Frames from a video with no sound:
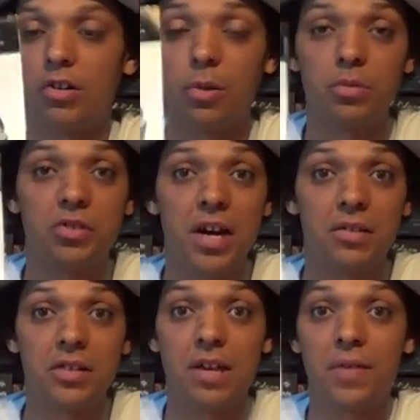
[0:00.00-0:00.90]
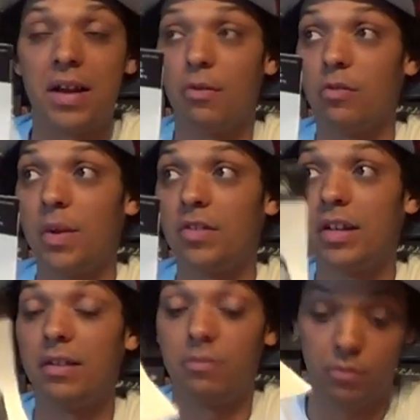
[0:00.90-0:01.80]
I double check to see if anyone's
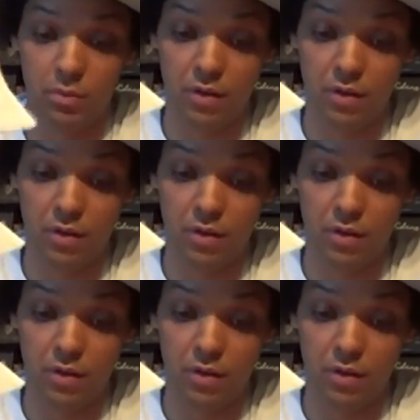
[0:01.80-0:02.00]
missing.